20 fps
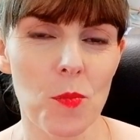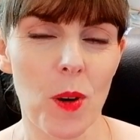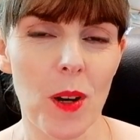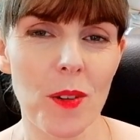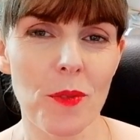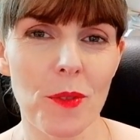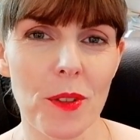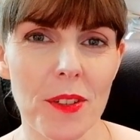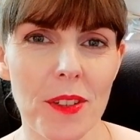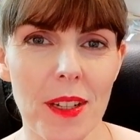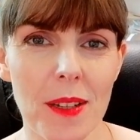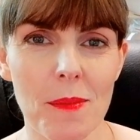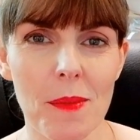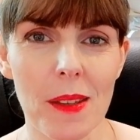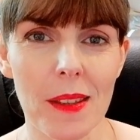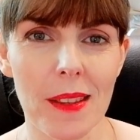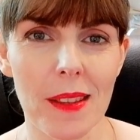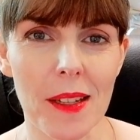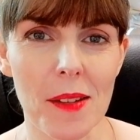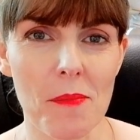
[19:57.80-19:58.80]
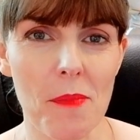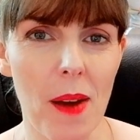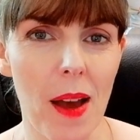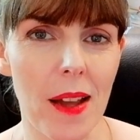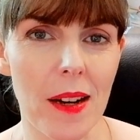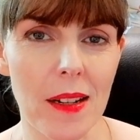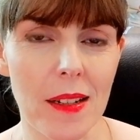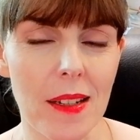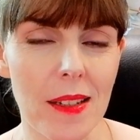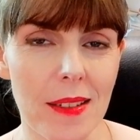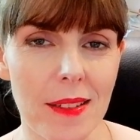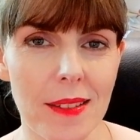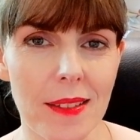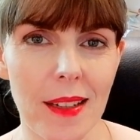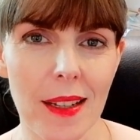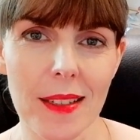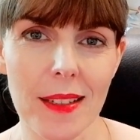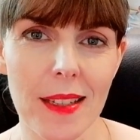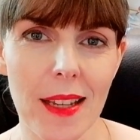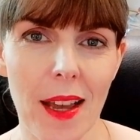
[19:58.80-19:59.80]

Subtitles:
The one redeeming thing about it is it